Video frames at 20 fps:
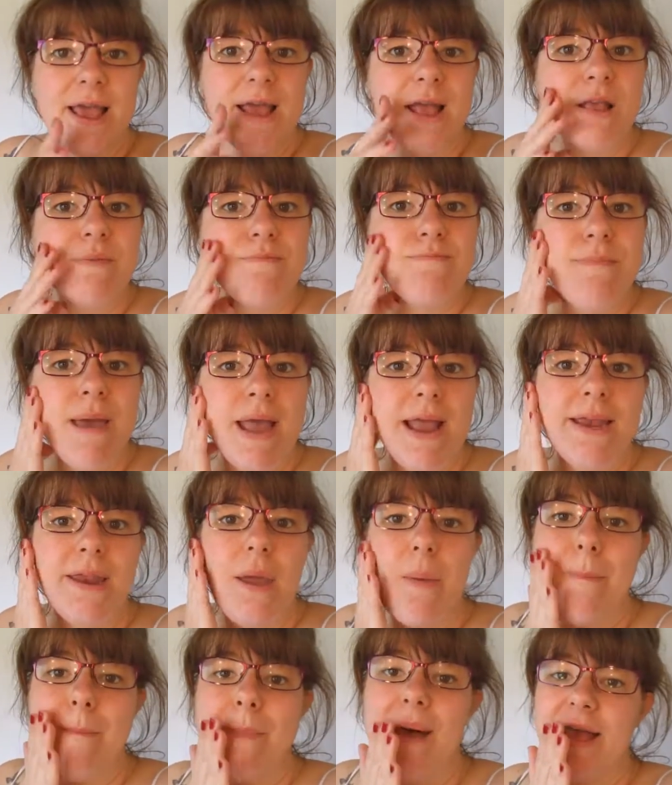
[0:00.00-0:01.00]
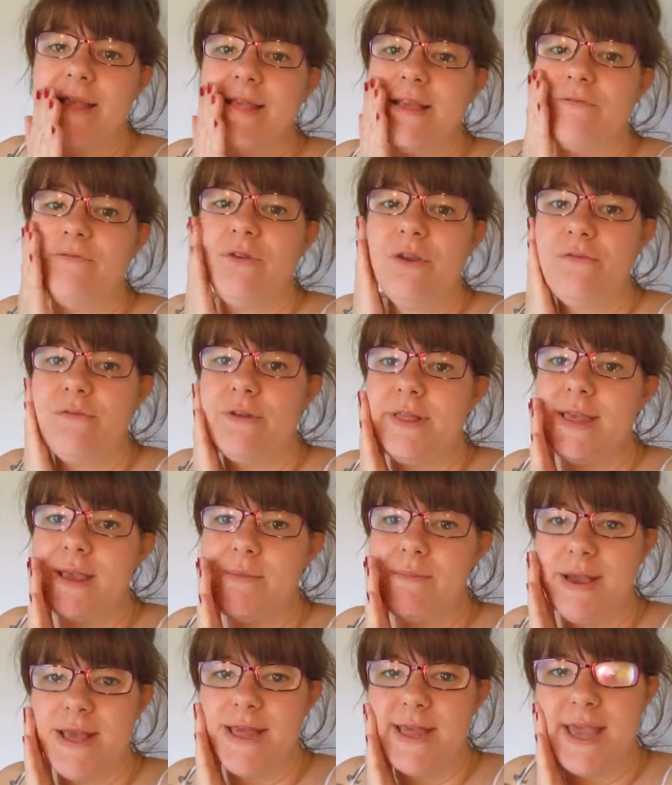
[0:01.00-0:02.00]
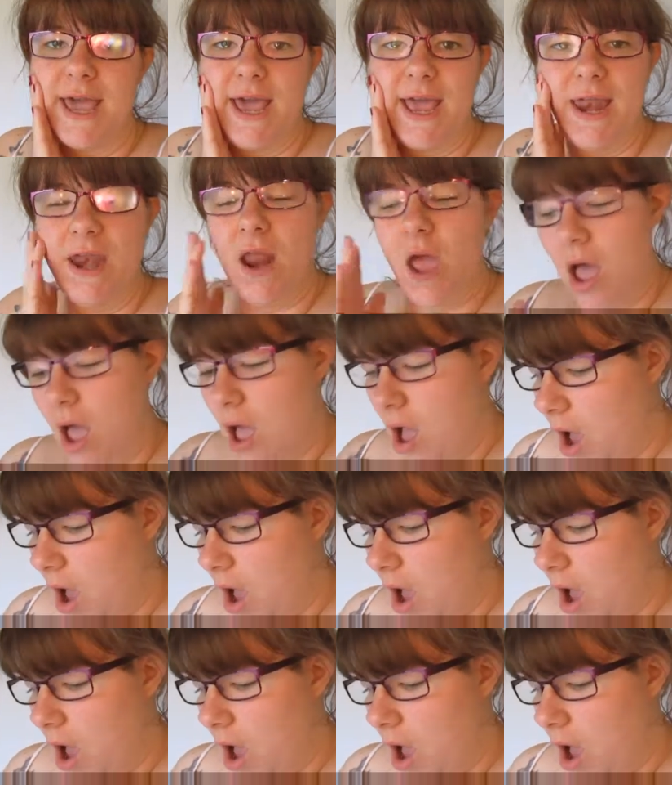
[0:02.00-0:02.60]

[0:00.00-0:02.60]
it has made a massive difference in my skin.